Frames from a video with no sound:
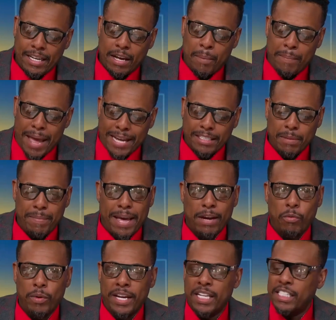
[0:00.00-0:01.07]
back to back
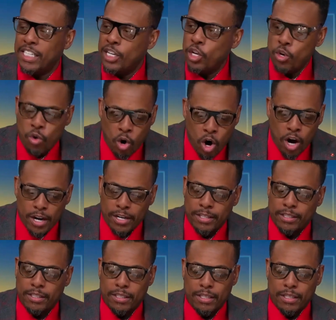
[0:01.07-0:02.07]
wins in New Orleans,